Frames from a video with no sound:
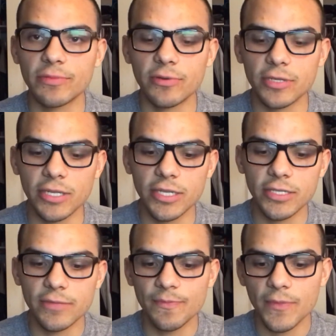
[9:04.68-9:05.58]
important
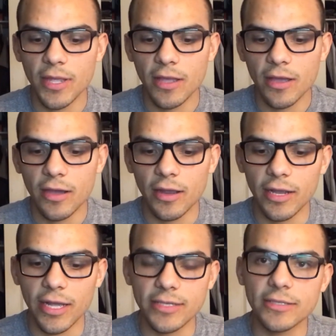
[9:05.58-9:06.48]
things. All
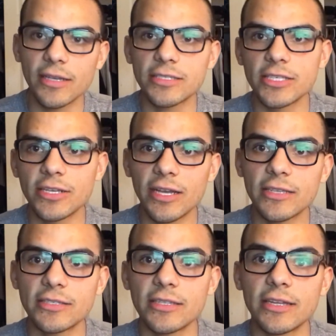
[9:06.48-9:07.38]
right, guys, I'll see you
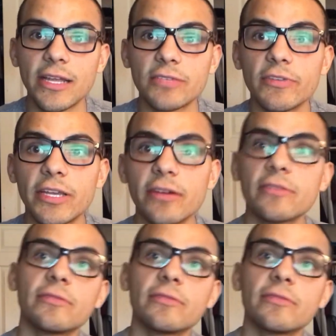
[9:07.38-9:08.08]
guys in the next video.